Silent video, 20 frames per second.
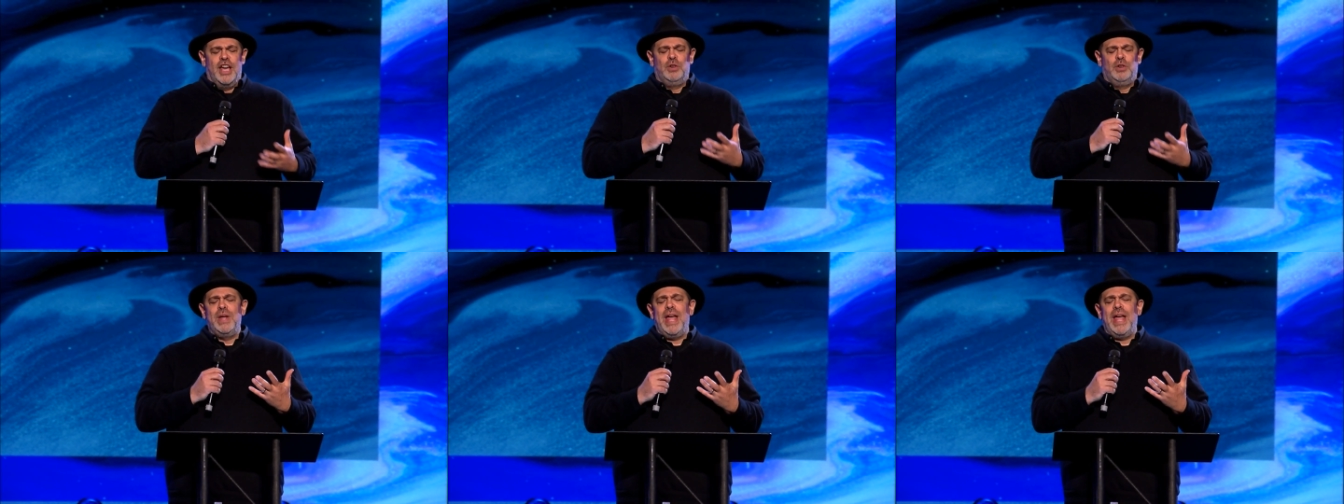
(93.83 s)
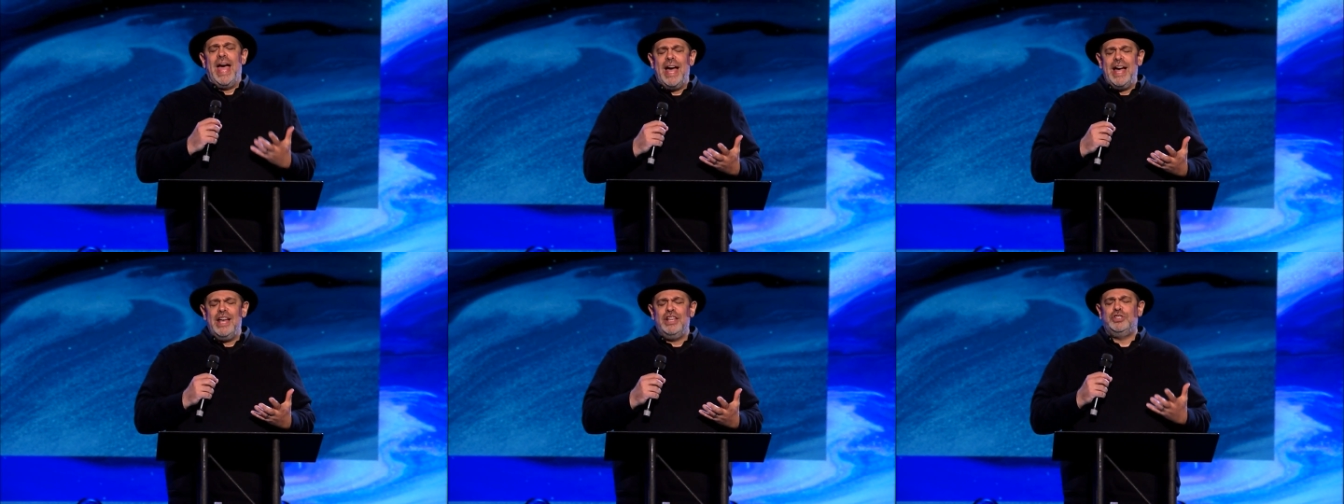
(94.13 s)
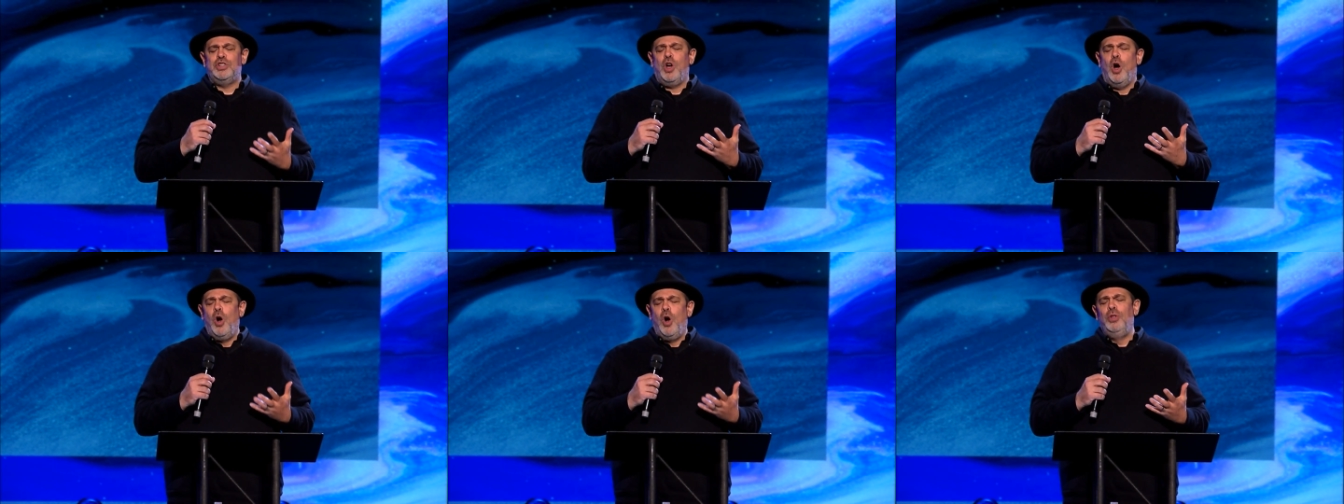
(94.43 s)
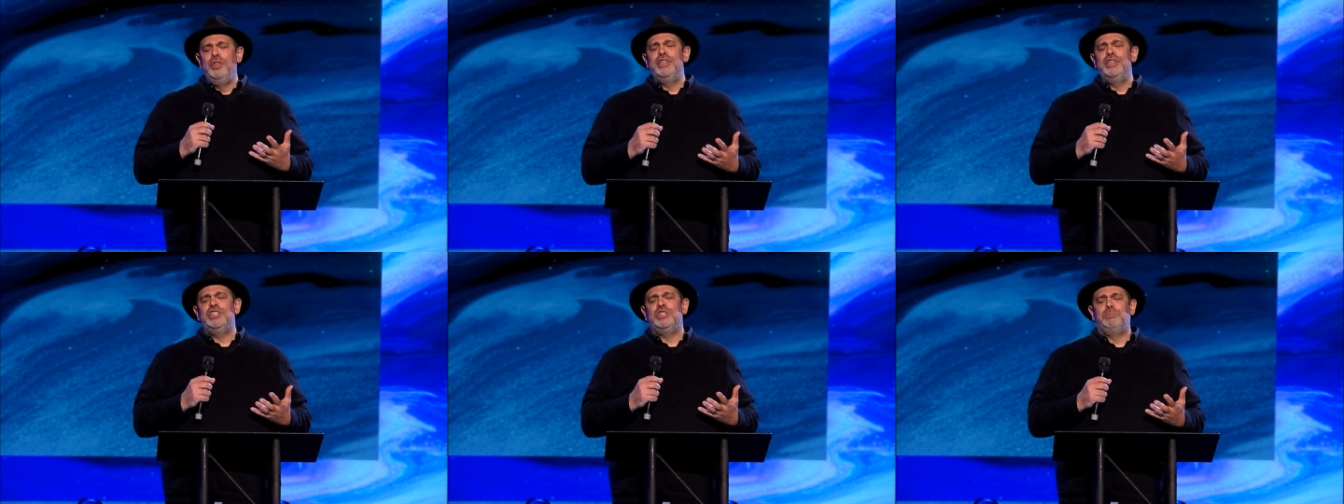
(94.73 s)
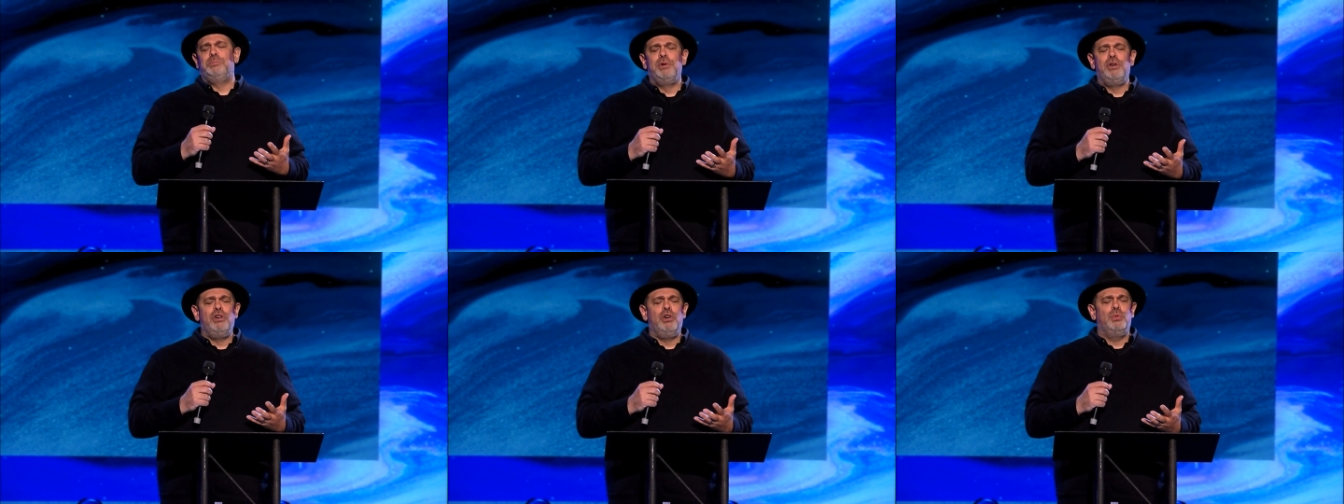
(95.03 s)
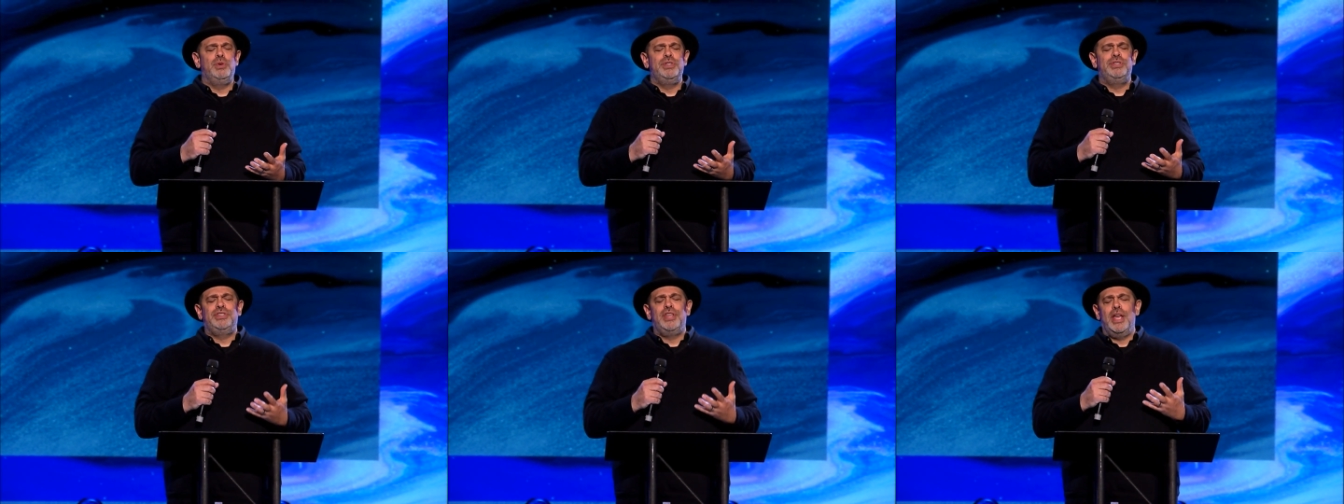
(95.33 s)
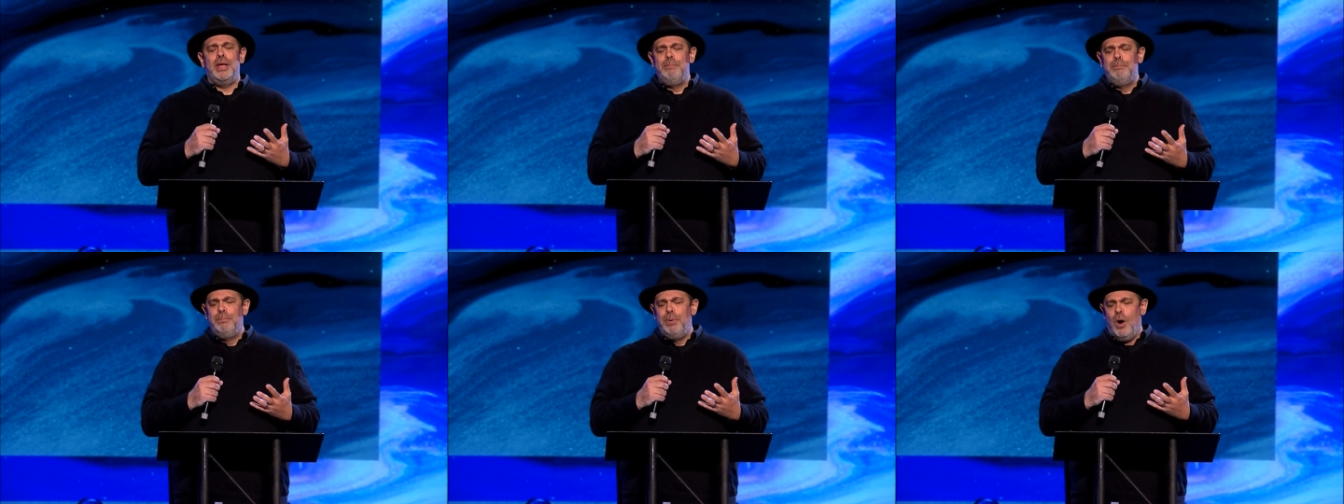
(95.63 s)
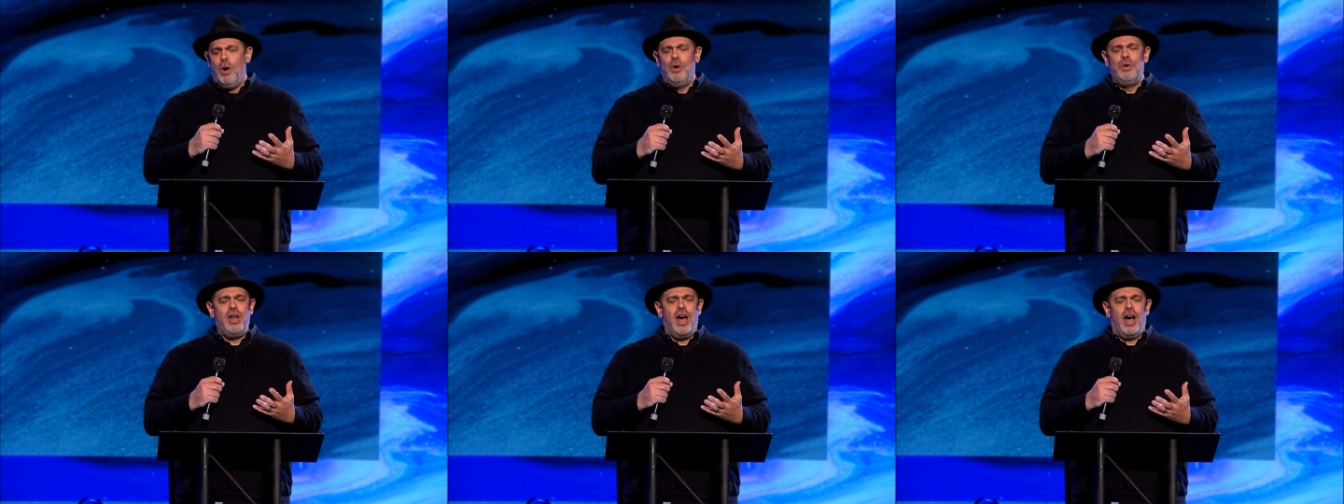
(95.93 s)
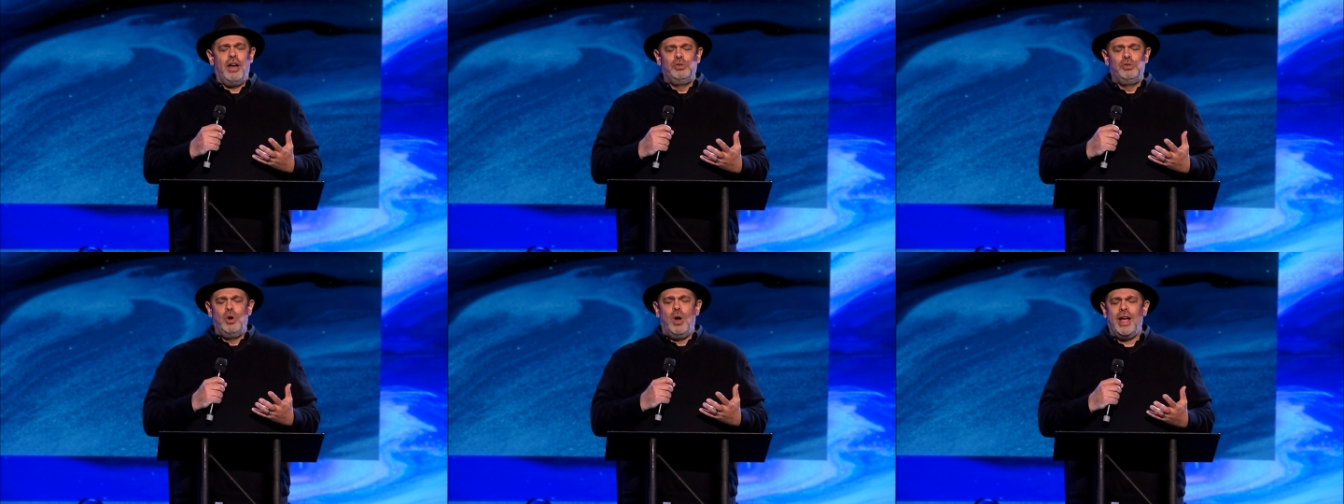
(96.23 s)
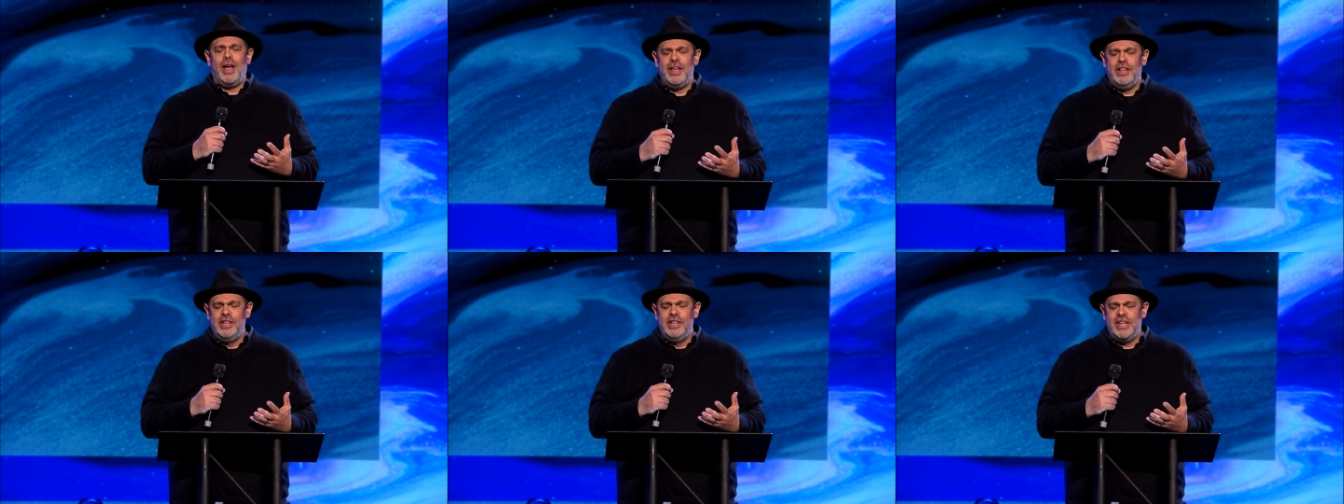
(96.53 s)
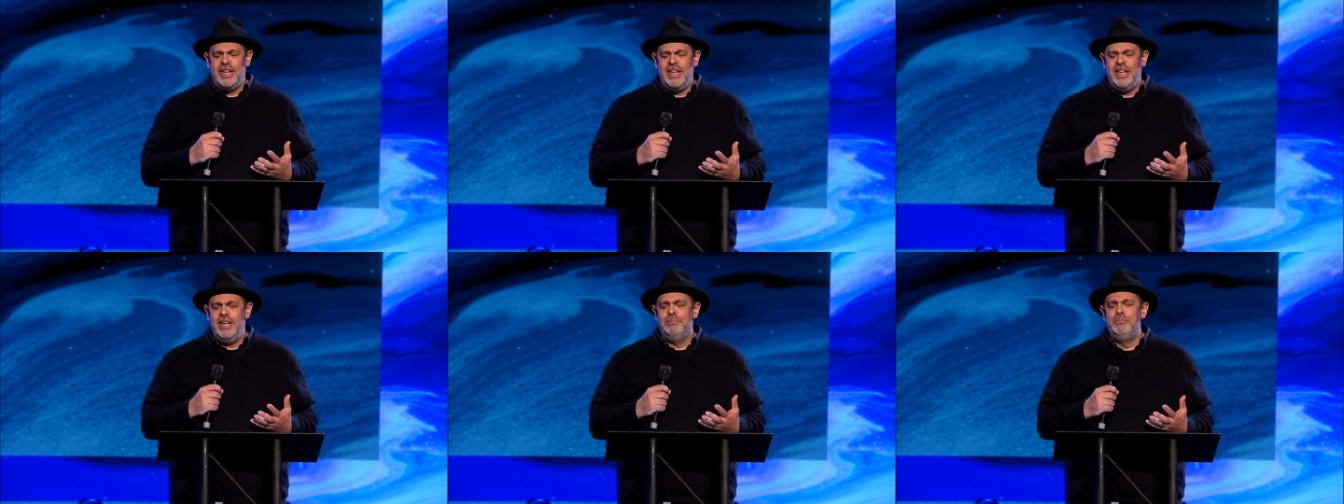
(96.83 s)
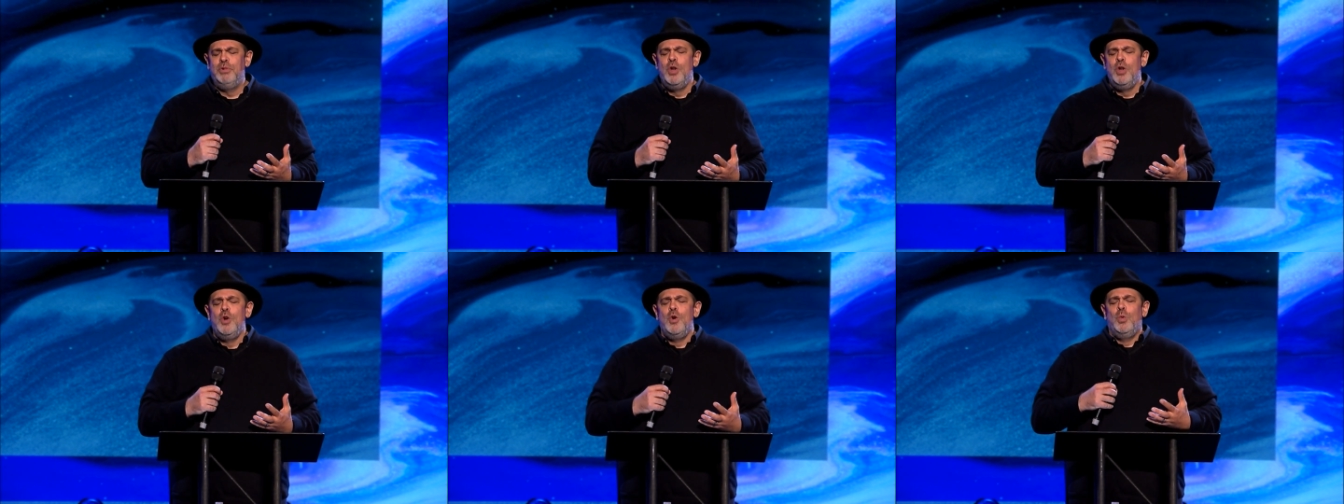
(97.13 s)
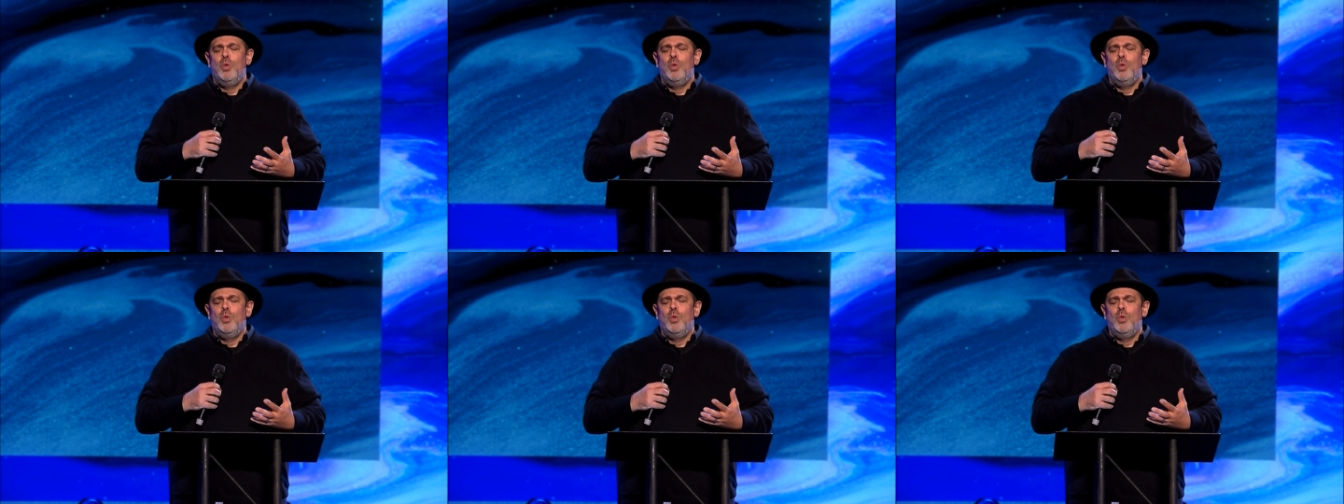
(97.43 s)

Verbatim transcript: and we ask Holy Spirit, we say, Bona Ruach Elohim,